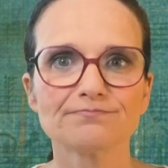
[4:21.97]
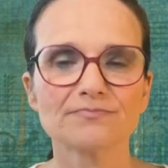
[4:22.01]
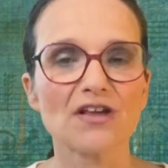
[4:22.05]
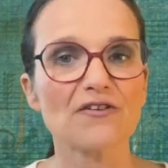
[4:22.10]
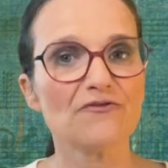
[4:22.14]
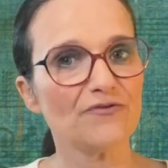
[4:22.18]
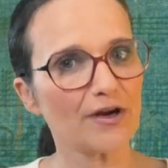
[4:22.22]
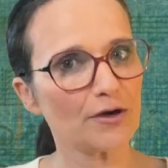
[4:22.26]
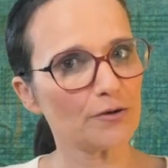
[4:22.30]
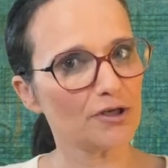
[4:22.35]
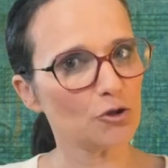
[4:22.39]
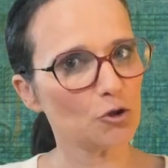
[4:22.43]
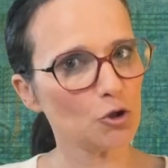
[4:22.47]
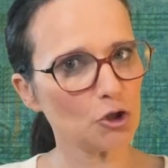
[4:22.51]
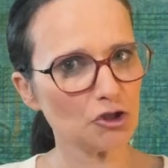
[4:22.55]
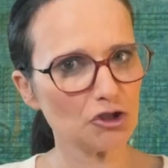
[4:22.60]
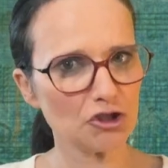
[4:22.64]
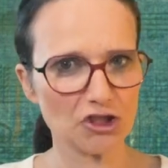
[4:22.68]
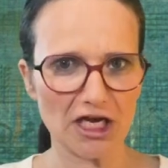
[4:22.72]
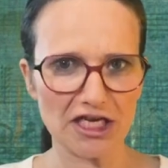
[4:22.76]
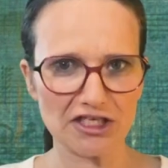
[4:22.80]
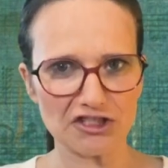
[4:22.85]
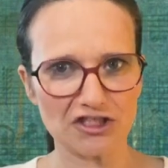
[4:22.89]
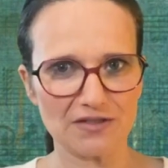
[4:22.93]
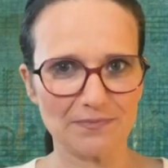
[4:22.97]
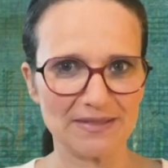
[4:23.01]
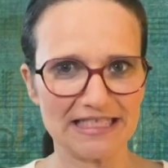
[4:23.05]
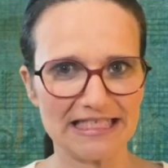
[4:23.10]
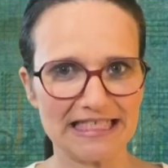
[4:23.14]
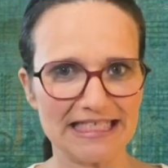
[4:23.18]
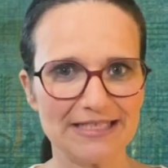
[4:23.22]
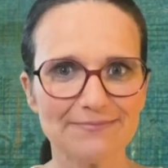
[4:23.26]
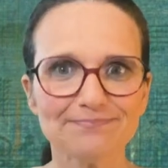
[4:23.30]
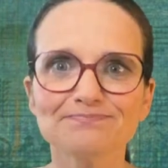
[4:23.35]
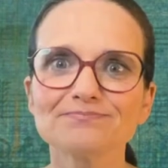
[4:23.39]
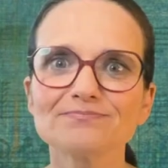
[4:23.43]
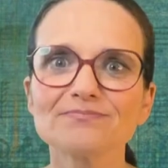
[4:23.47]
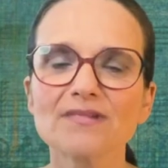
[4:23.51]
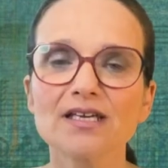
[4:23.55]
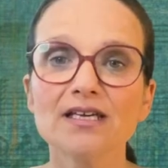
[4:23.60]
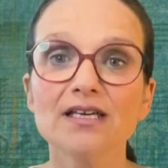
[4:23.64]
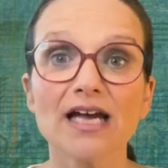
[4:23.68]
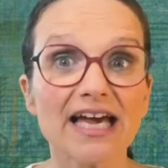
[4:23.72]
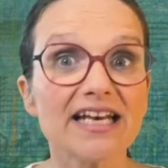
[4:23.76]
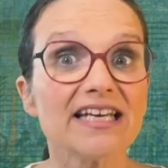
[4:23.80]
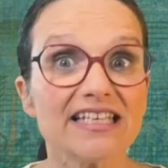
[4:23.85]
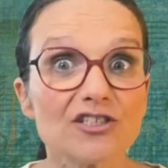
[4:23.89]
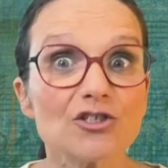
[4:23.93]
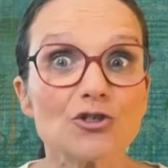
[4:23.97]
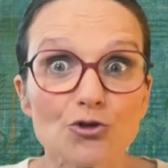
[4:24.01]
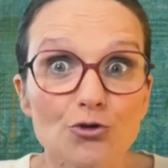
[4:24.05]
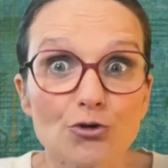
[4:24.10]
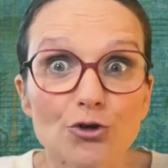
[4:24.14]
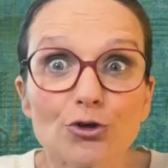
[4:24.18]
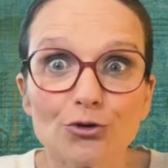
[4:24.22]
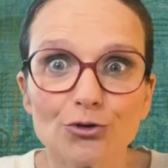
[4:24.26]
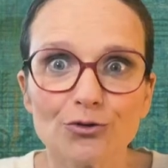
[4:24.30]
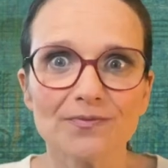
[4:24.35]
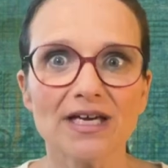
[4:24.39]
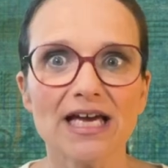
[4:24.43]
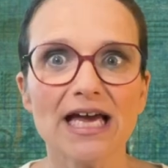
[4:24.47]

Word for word: Very good, ChatGPT. And it's true.